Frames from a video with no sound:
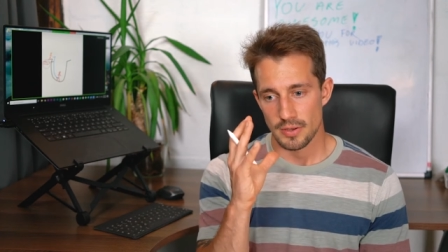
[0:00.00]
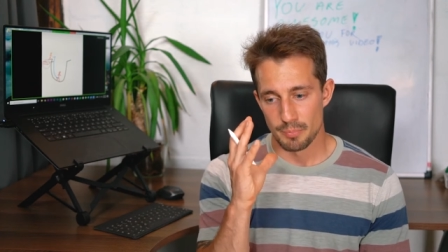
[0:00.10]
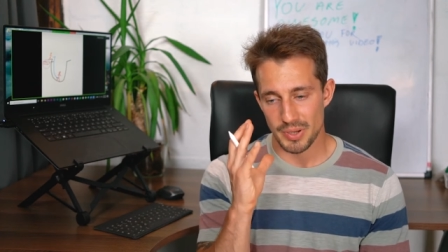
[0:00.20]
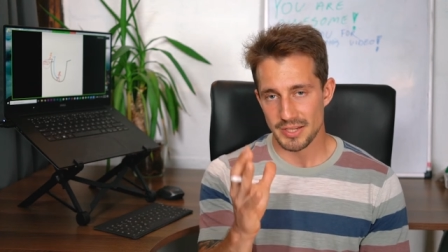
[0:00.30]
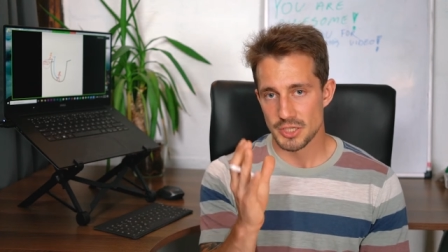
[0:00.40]

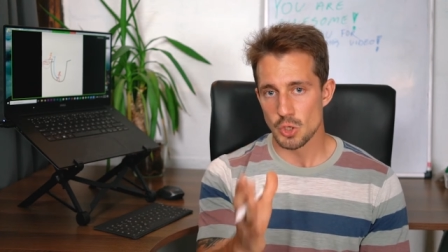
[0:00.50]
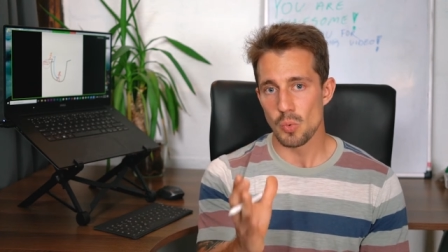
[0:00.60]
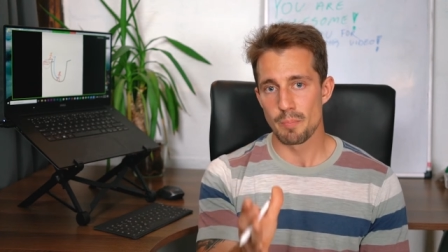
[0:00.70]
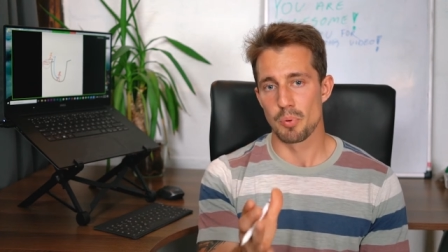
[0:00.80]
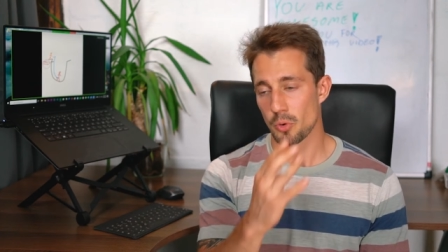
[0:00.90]
But it's
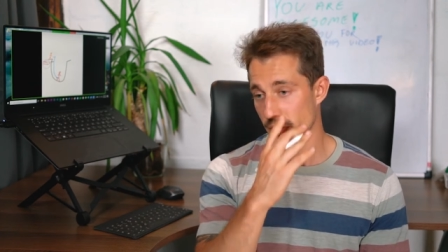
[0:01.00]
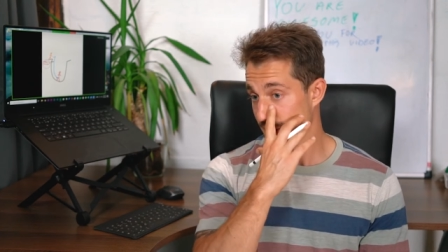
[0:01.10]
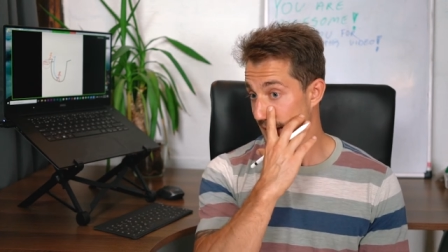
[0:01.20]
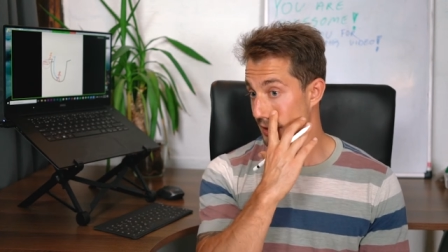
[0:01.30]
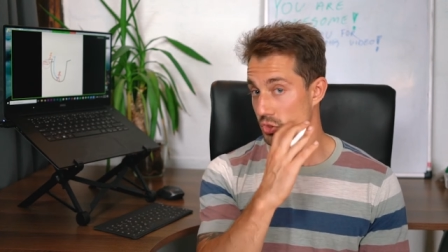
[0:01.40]
so
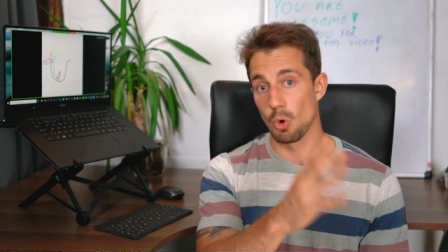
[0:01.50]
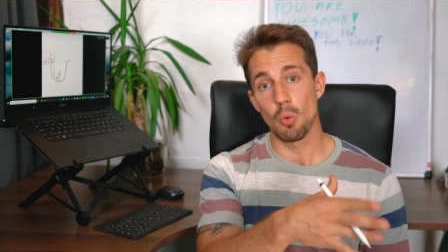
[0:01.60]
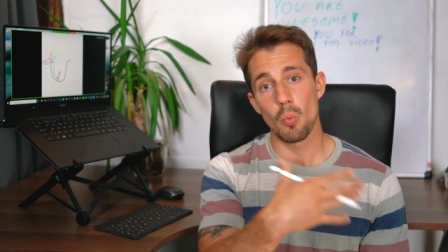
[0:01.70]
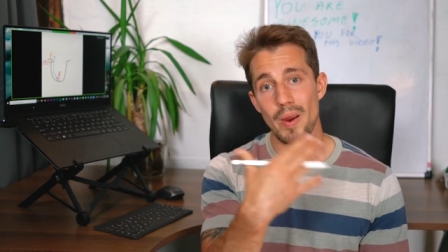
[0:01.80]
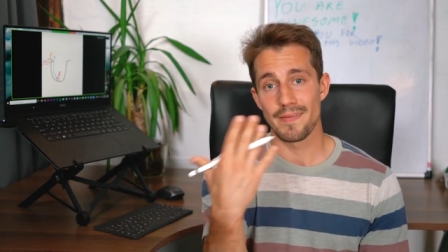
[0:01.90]
important, and
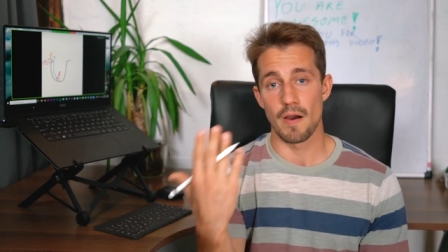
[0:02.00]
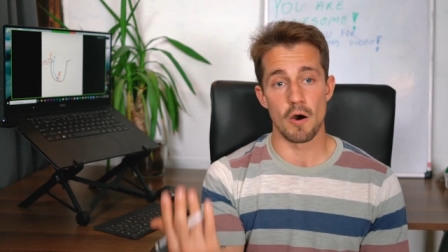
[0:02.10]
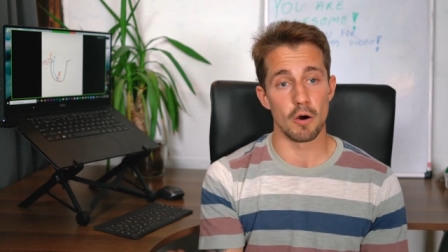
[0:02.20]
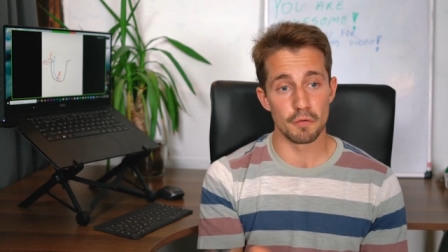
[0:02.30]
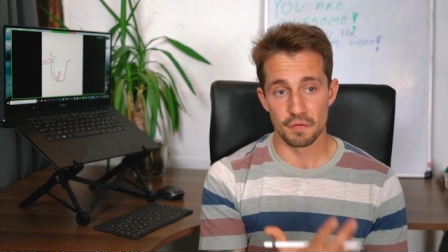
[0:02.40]
don't wait
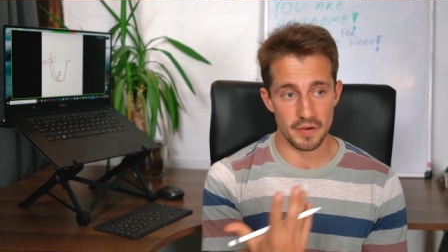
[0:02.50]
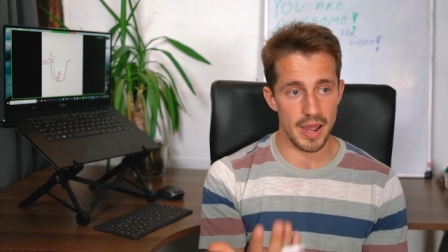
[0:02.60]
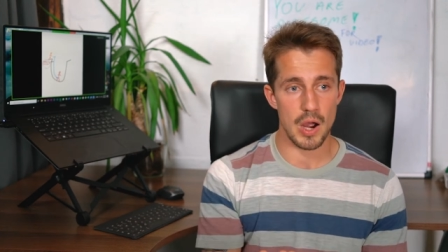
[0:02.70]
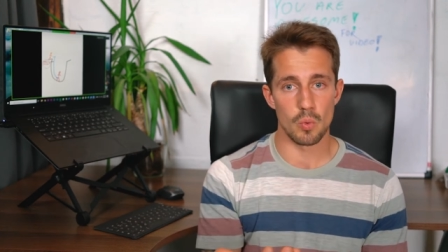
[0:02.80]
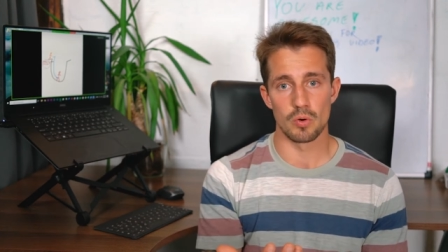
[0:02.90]
half an
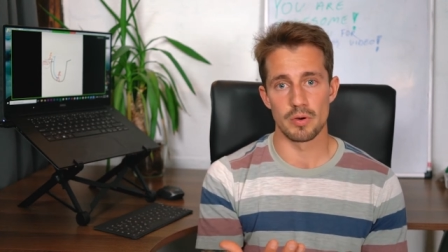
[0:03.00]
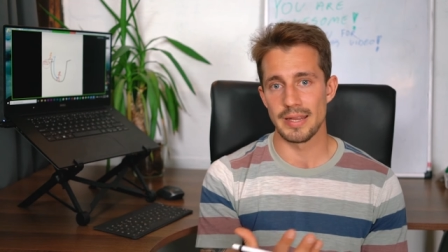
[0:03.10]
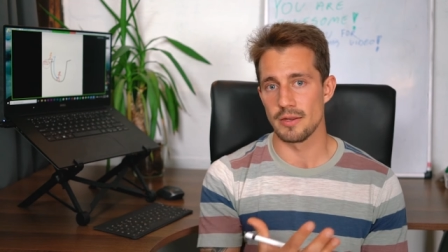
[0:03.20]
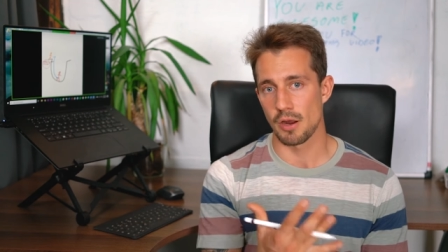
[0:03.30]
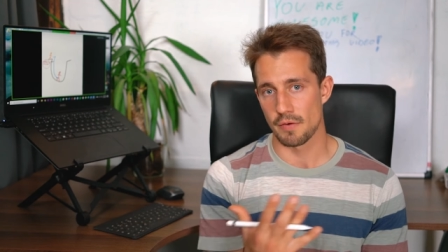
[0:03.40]
hour
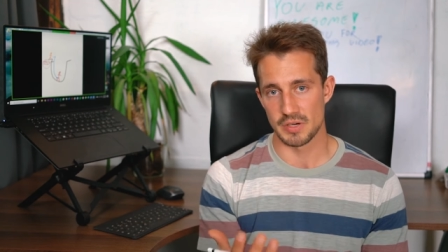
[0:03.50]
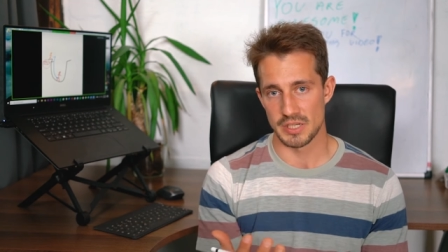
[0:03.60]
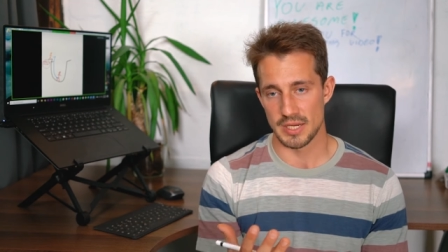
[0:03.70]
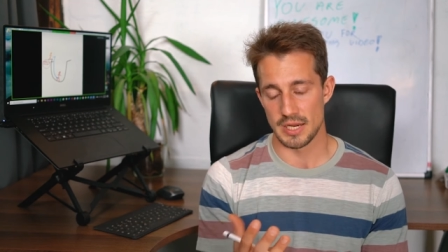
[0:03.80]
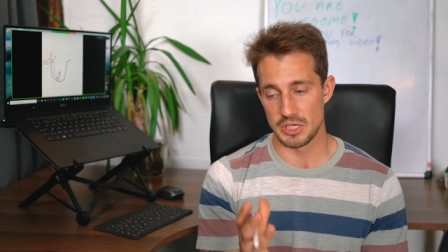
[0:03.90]
in the
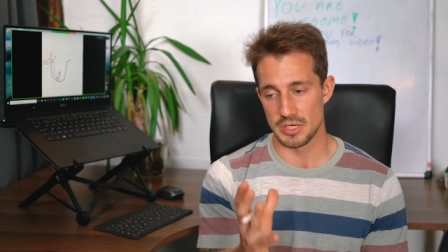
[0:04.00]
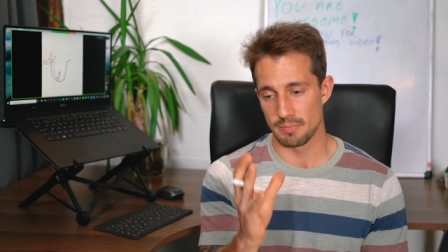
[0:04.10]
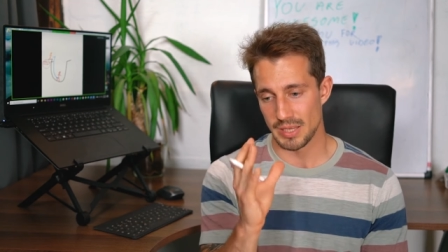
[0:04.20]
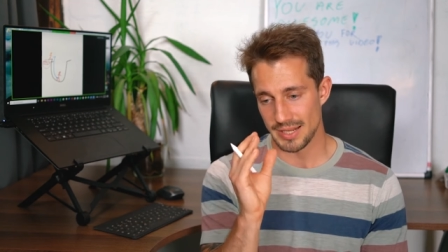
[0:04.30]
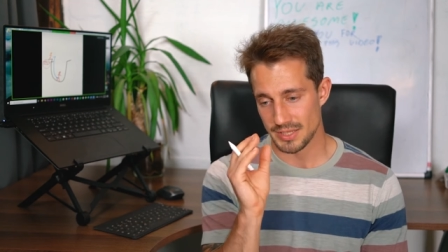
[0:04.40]
conversation,
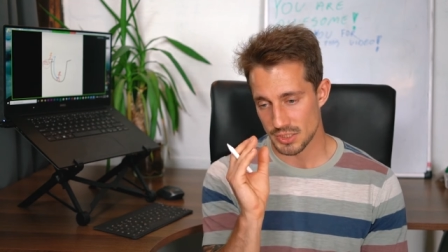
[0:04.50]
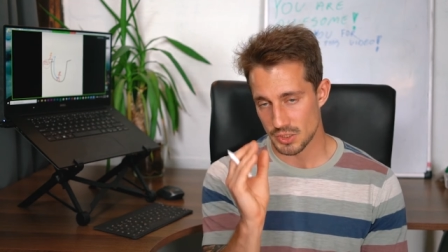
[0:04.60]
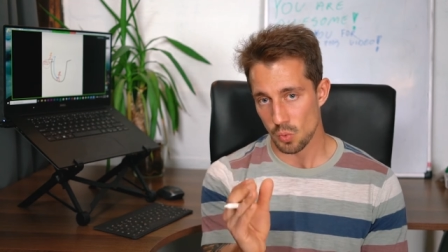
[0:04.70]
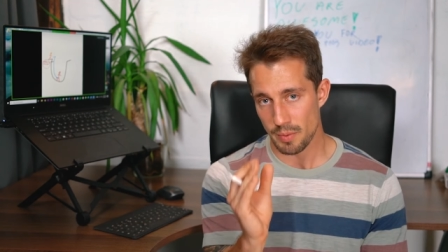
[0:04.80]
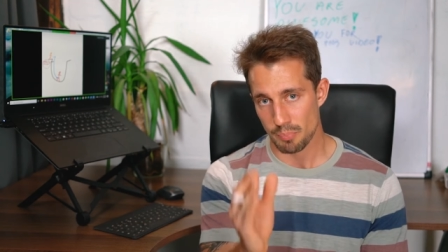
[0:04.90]
but it's
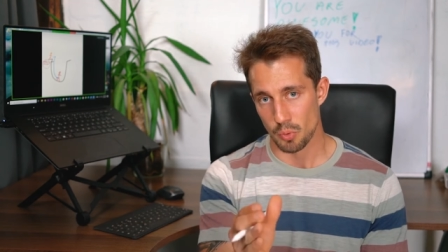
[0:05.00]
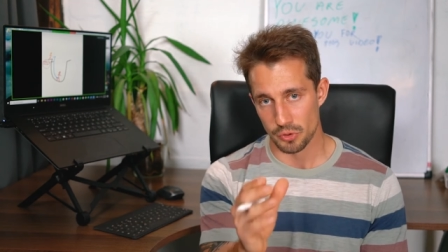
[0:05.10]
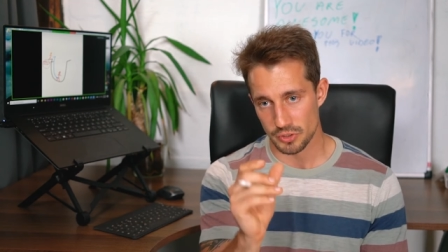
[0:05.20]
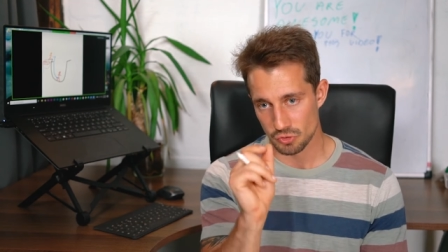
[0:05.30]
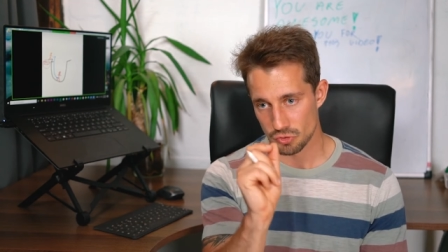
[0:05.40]
so
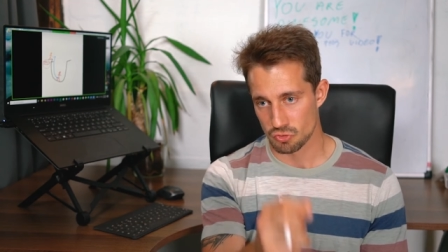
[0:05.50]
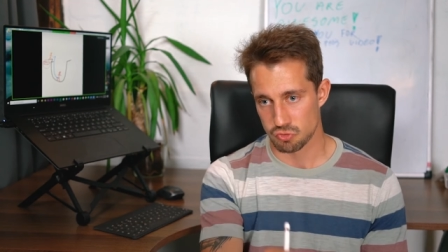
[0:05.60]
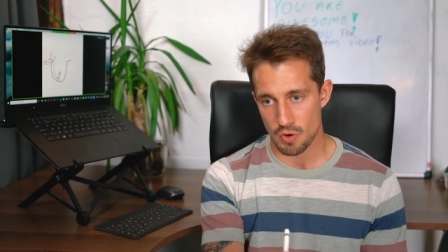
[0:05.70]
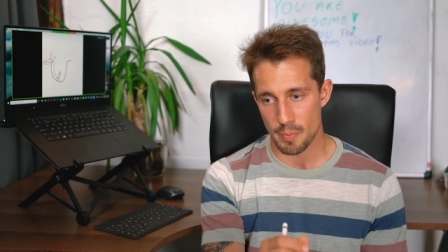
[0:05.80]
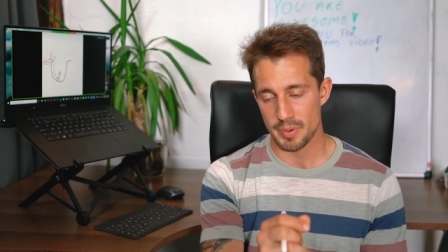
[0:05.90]
important to
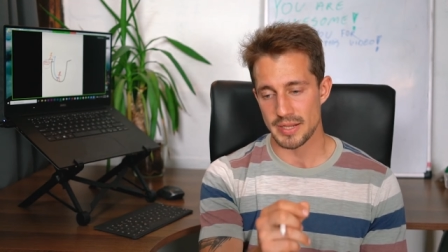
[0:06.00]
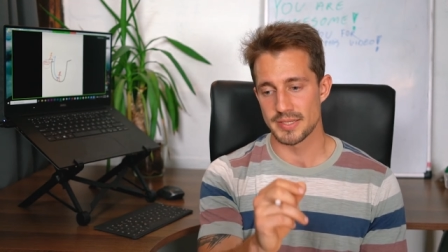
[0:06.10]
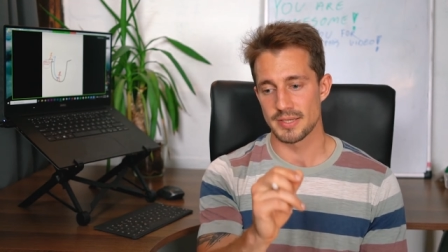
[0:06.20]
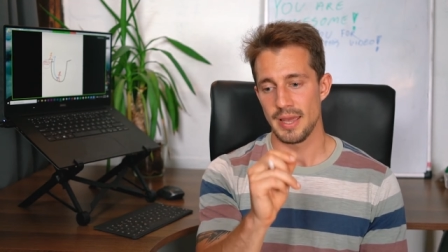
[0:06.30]
drop it